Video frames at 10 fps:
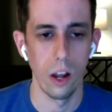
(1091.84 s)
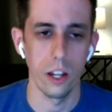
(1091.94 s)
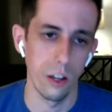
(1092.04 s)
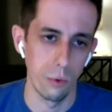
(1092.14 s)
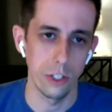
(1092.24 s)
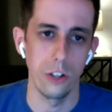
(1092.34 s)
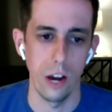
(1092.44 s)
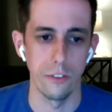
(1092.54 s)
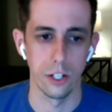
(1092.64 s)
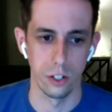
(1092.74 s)
Once you
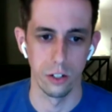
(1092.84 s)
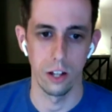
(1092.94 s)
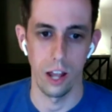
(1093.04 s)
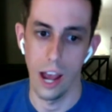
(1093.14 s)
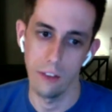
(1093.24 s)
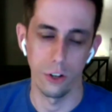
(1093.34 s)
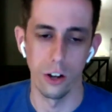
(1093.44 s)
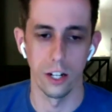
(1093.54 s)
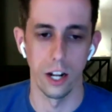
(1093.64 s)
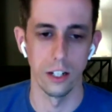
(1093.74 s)
have
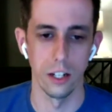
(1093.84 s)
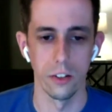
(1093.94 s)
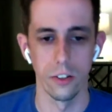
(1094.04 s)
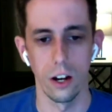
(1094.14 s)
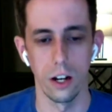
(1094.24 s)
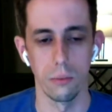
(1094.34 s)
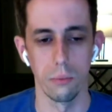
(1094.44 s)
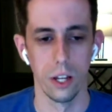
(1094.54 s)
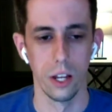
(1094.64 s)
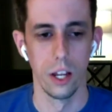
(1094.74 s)
content ideas,
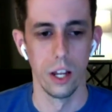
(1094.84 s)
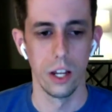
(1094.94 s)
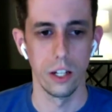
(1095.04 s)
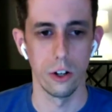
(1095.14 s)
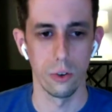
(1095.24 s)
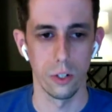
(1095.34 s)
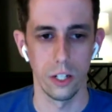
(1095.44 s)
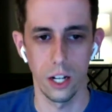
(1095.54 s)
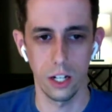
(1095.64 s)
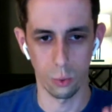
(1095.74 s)

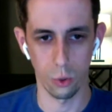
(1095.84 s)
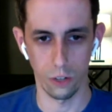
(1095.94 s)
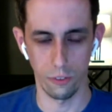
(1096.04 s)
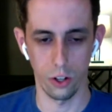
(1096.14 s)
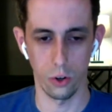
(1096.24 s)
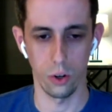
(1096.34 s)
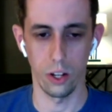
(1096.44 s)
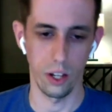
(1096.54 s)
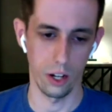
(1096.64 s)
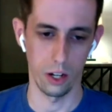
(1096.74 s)
getting a workflow,
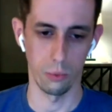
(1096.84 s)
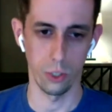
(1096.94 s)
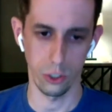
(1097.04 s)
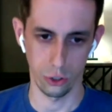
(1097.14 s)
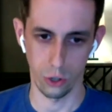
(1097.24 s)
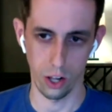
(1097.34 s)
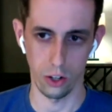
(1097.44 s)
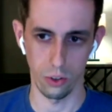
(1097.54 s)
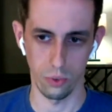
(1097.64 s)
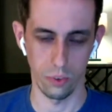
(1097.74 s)
we use
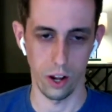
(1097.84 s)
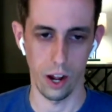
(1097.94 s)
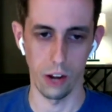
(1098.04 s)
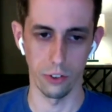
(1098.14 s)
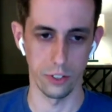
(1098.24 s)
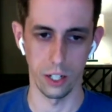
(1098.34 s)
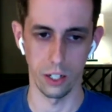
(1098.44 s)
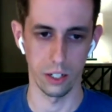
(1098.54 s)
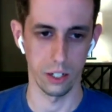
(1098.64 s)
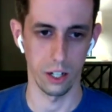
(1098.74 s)
Trello. I would
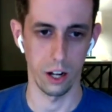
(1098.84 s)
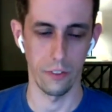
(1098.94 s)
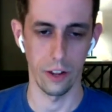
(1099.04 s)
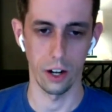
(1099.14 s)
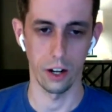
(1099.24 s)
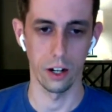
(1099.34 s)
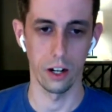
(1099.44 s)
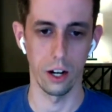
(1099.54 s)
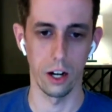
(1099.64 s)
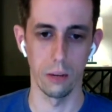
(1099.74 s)
say get on there,
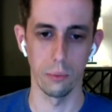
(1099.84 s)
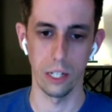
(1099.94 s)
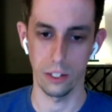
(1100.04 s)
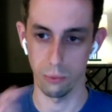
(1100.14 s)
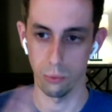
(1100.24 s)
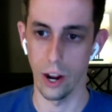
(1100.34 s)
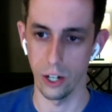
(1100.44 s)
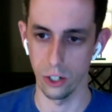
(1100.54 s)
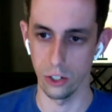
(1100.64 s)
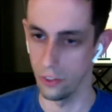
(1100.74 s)
get some
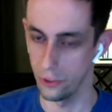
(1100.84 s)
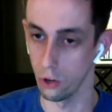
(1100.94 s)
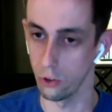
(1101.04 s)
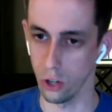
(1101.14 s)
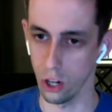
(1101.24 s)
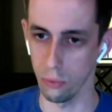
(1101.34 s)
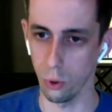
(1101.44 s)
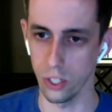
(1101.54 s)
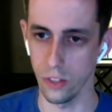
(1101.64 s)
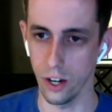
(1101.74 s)
writers on their own Trello
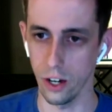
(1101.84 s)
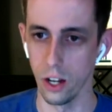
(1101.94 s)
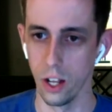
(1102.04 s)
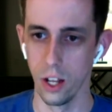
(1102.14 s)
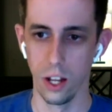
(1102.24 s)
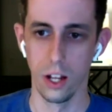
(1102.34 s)
boards in there. Mm-hmm.